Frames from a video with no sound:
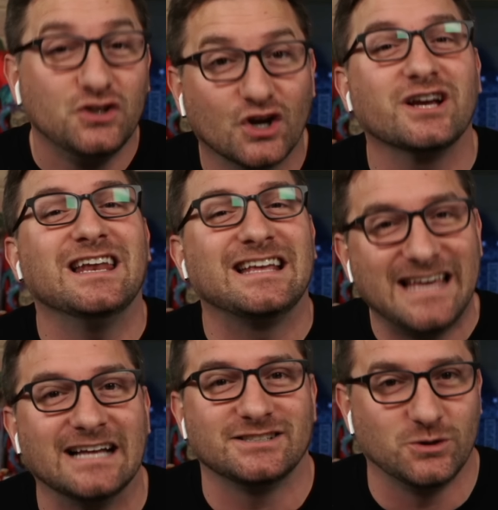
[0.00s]
you're going to
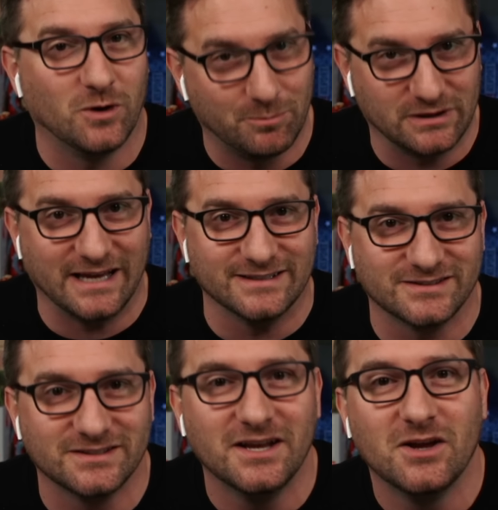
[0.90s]
get to a
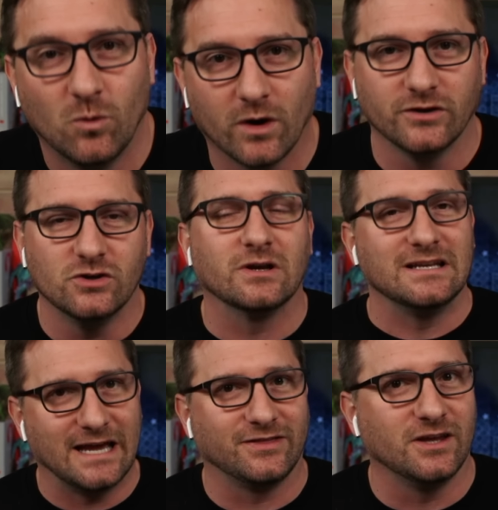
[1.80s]
place where you can
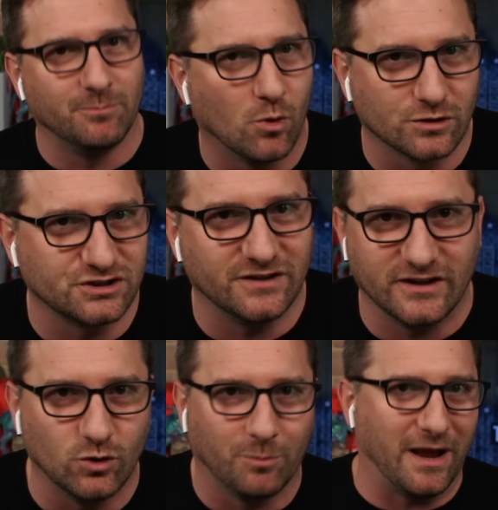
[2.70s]
get the abortion that
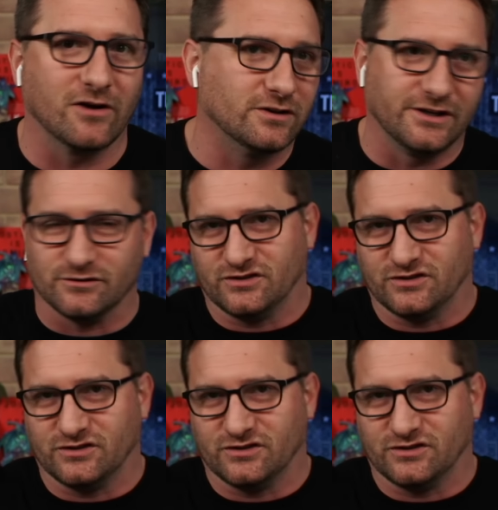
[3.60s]
you apparently are